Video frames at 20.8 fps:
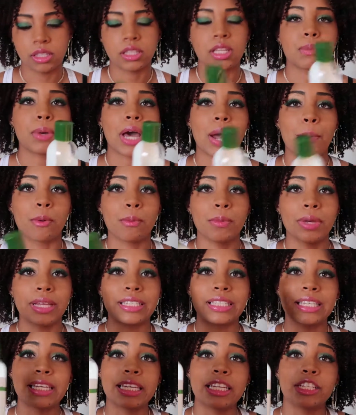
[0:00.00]
the
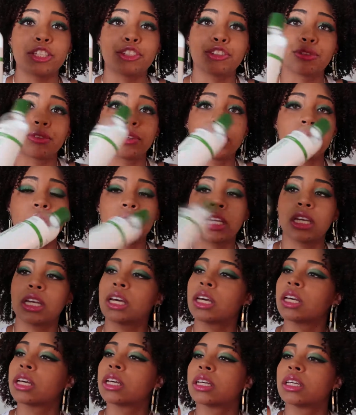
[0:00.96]
Peppermint Tea
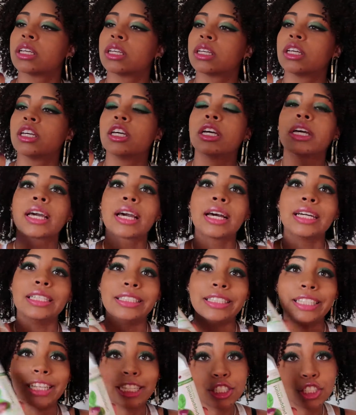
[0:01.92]
Tree
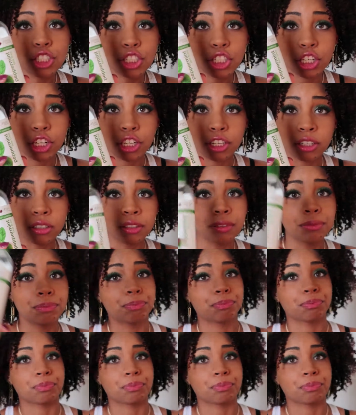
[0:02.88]
conditioner,